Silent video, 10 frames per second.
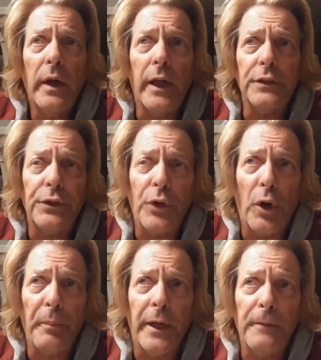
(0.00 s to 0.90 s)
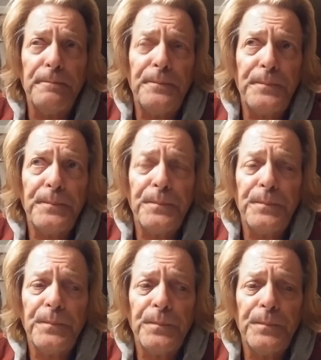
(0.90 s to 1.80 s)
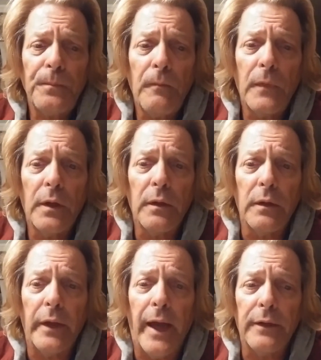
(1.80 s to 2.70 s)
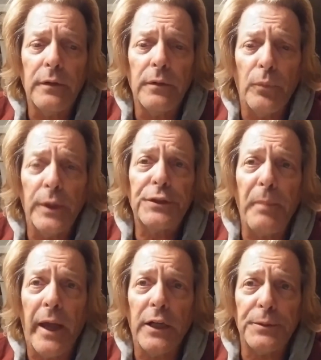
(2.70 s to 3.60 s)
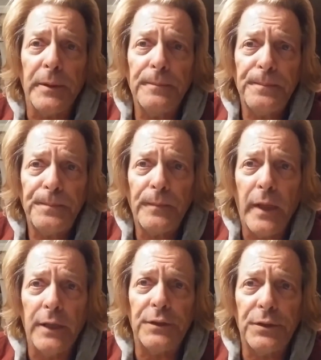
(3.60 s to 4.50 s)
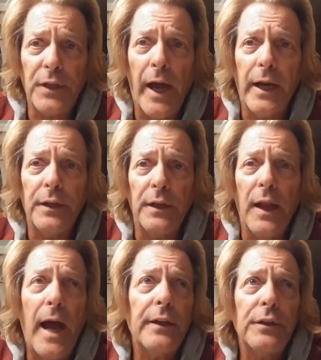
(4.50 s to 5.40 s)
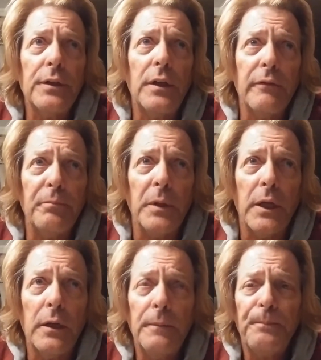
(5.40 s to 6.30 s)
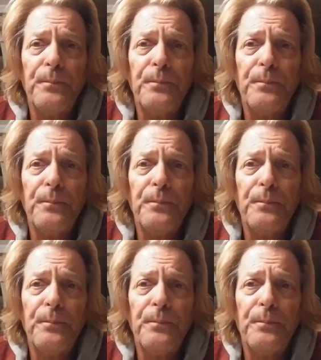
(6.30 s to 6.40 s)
And she told me that risk management has decided not to give me